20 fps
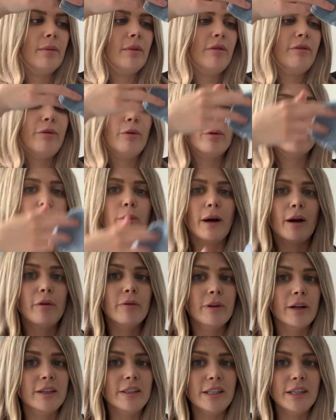for
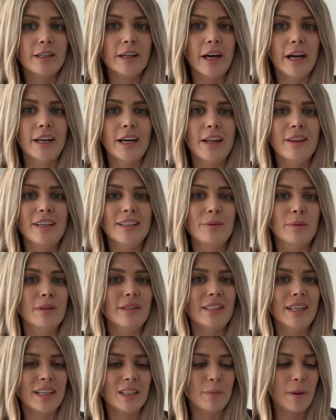£12.99, and this was
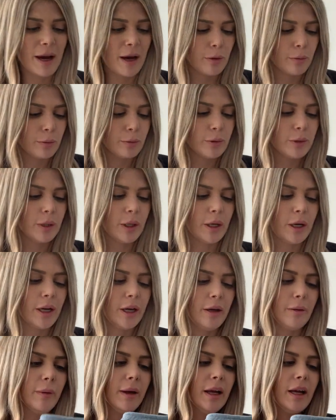£6.
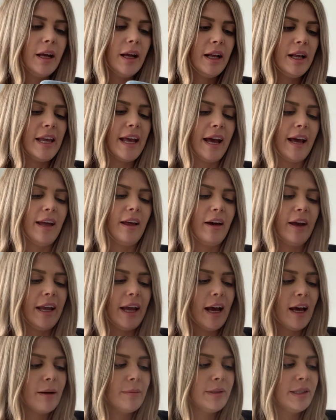So yeah, I
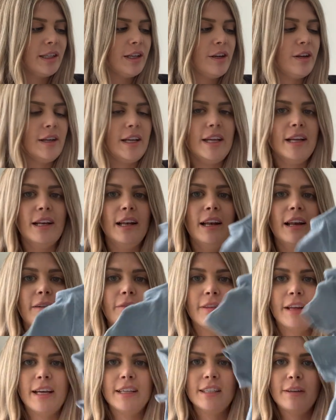absolutely
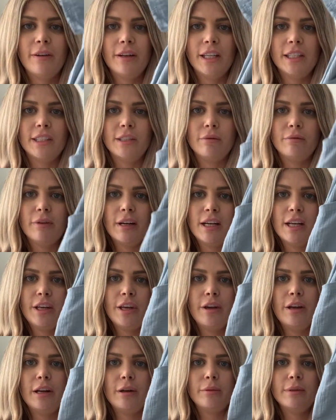love this. I think this is a really
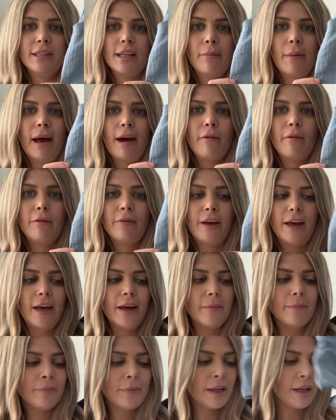cute little summer
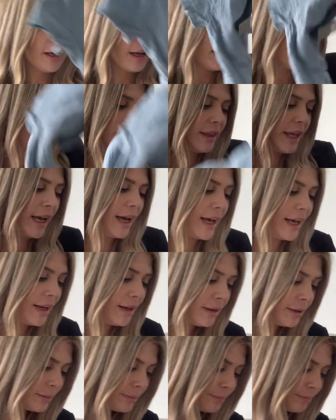outfit. And
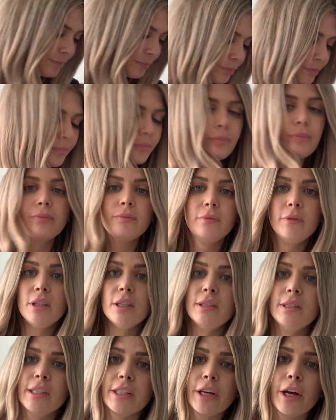then
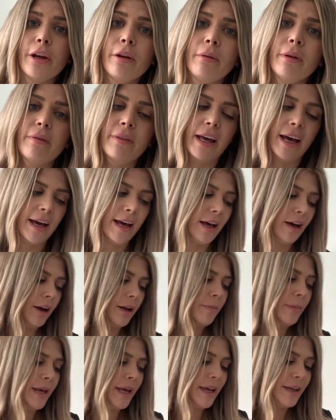to go with that,
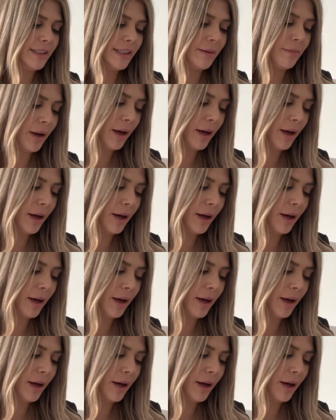I picked him